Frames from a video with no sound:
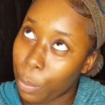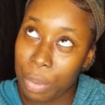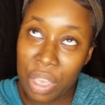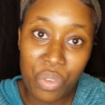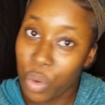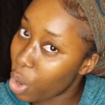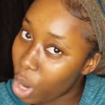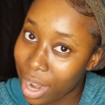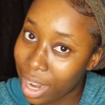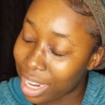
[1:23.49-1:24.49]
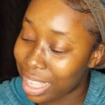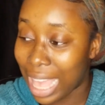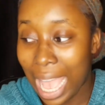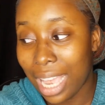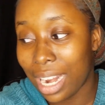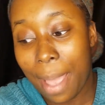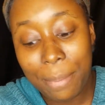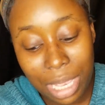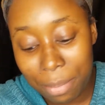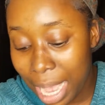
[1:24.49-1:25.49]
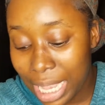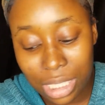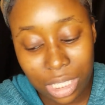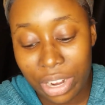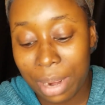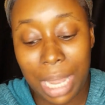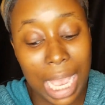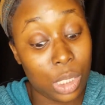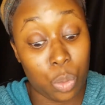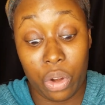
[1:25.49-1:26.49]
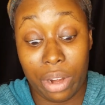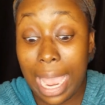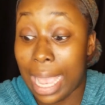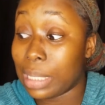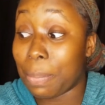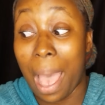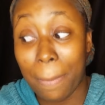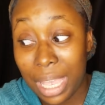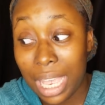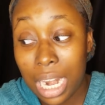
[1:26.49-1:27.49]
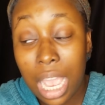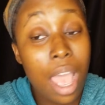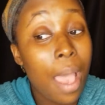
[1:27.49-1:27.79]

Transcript: before that, I mean, my Instagram likes weren't as popping,